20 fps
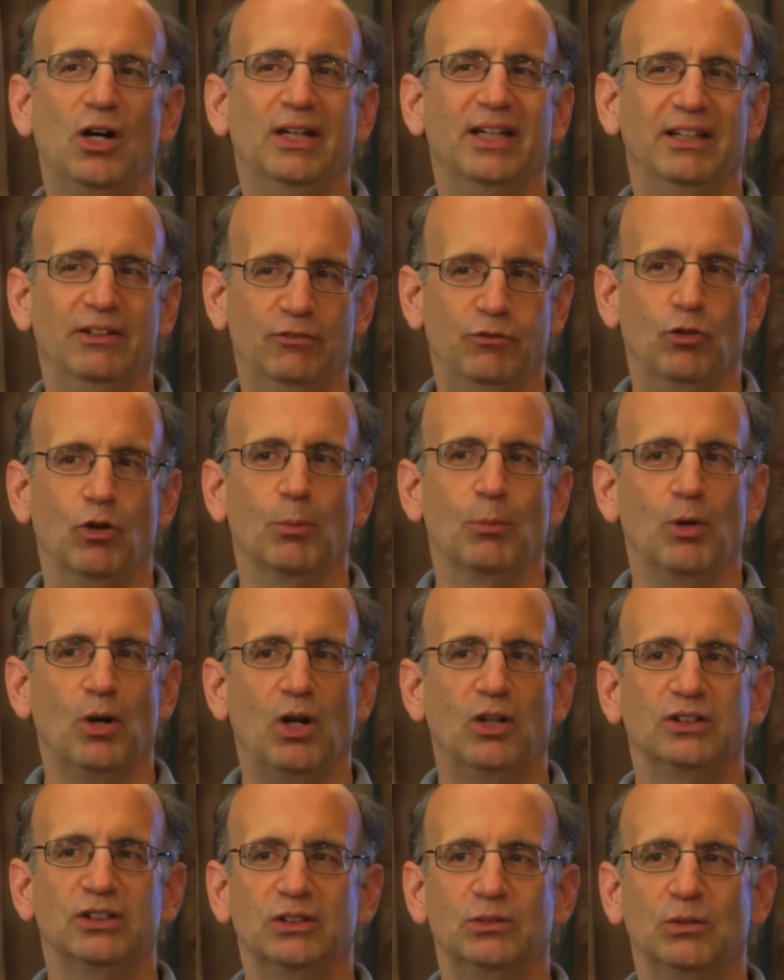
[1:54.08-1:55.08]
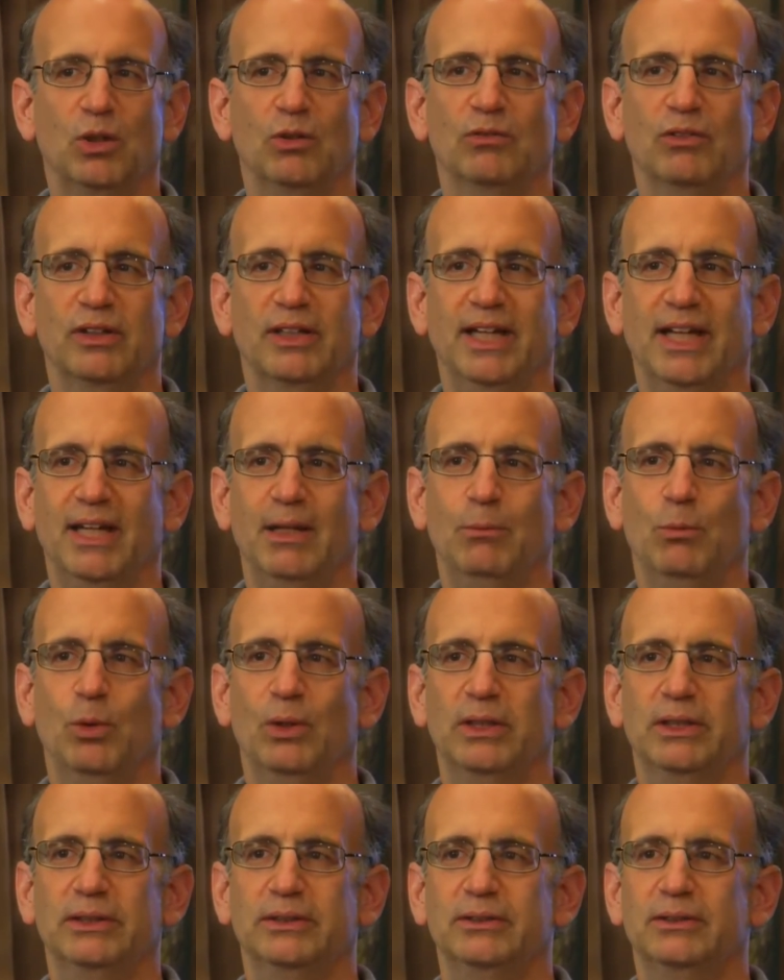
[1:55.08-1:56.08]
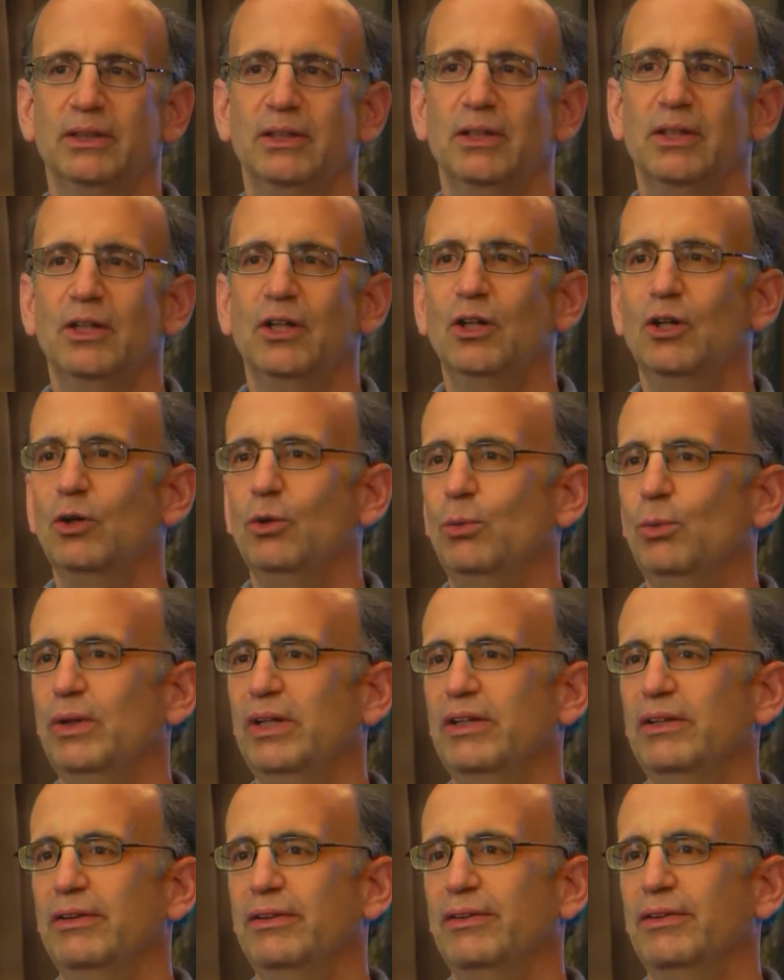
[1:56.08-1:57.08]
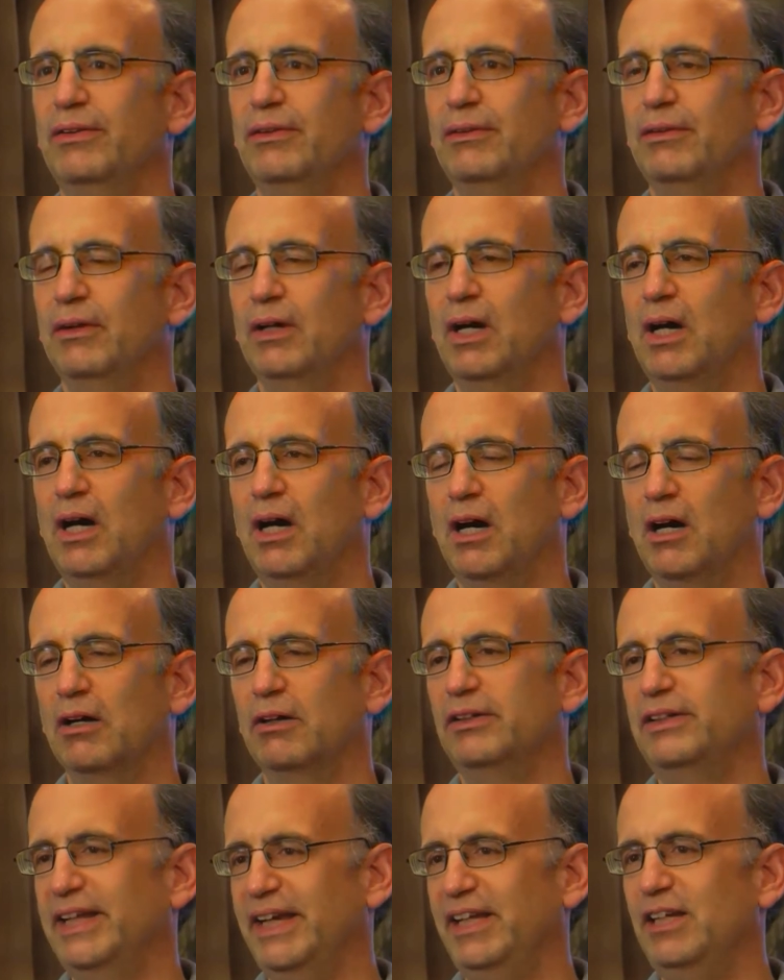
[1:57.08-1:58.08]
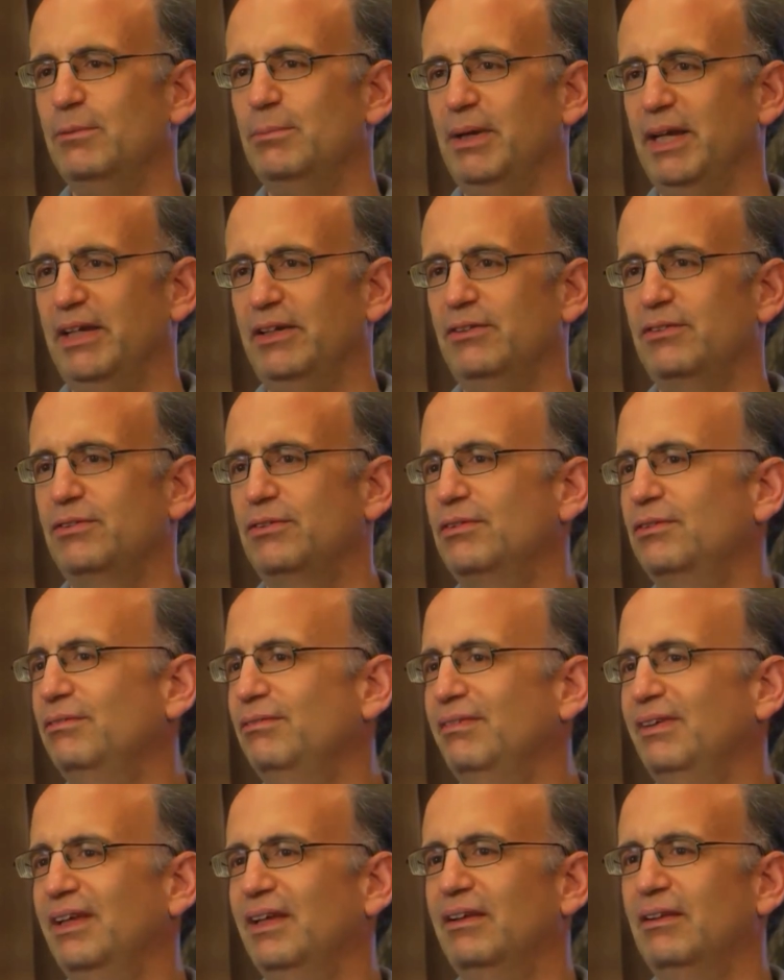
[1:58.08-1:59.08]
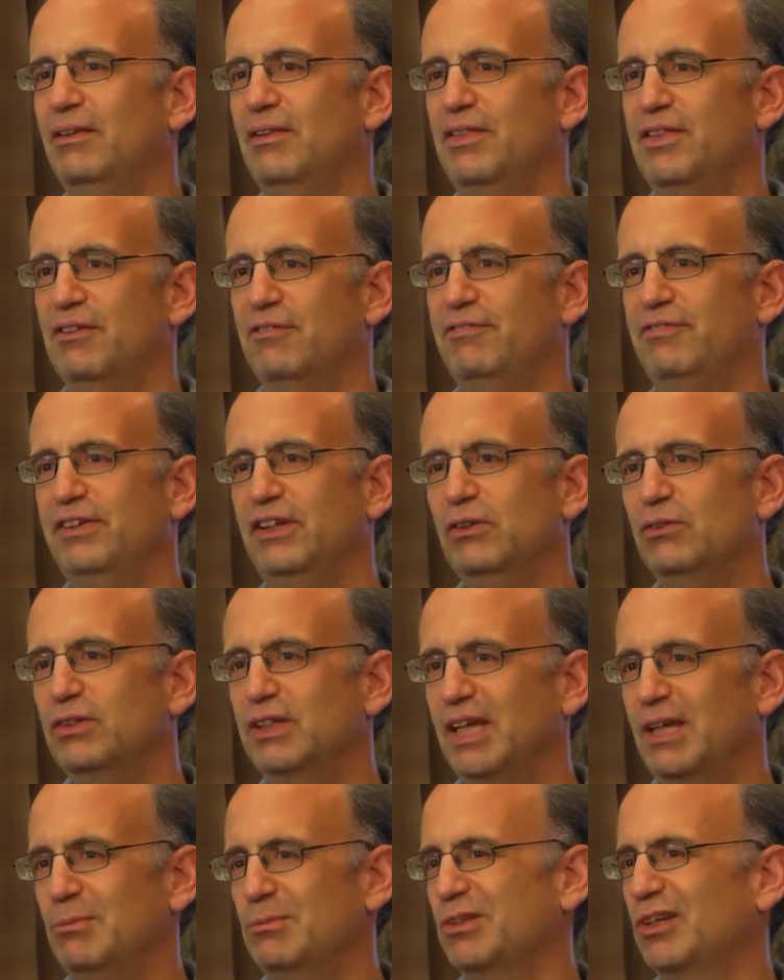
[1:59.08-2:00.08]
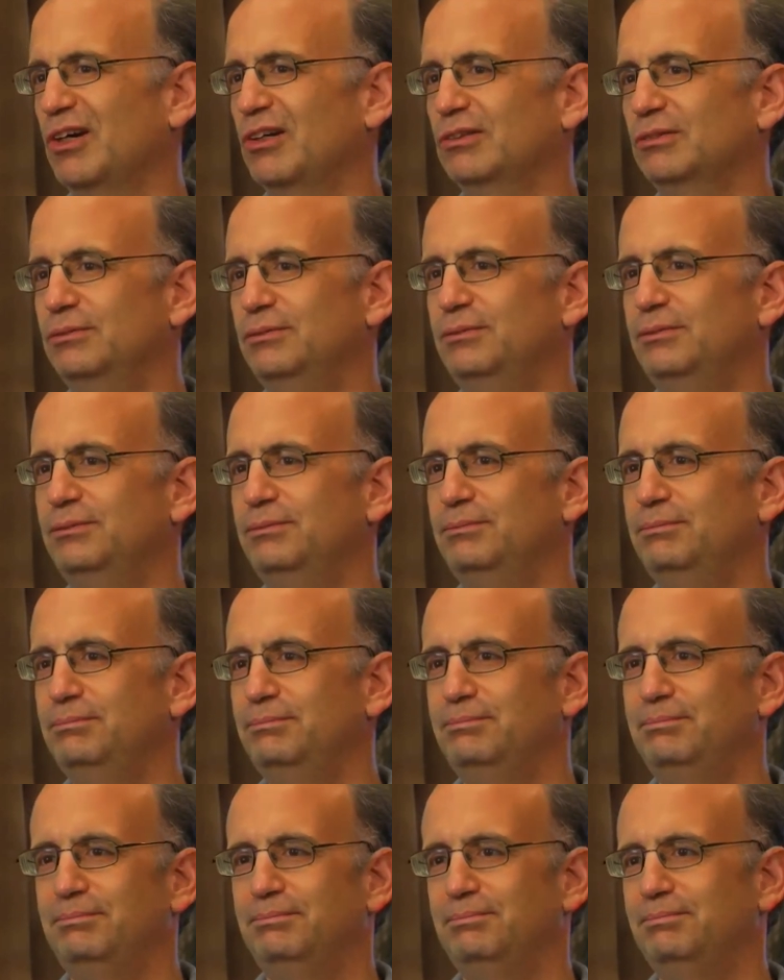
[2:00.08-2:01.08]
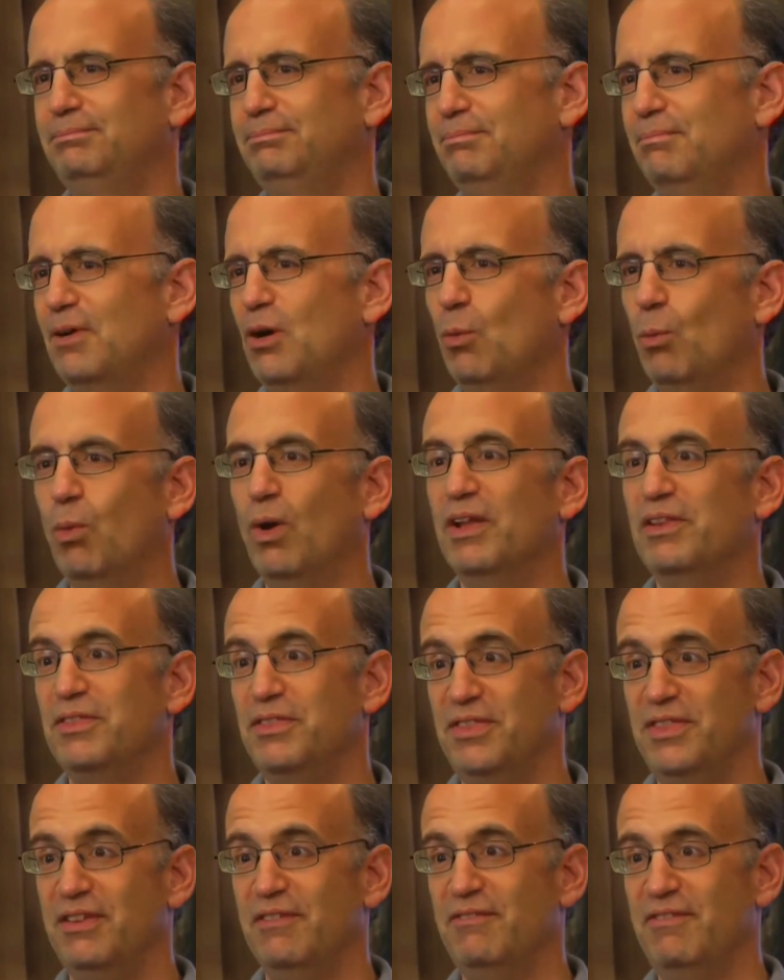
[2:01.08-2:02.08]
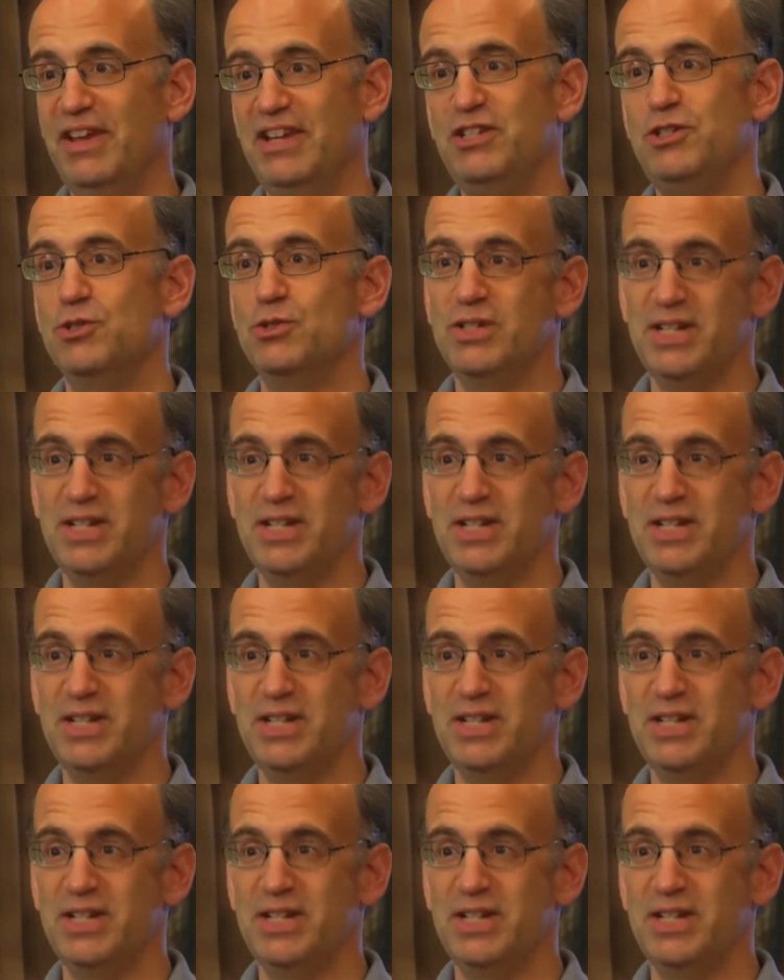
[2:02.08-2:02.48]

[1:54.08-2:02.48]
Informer also overcame was with our database, the field names are what the vendor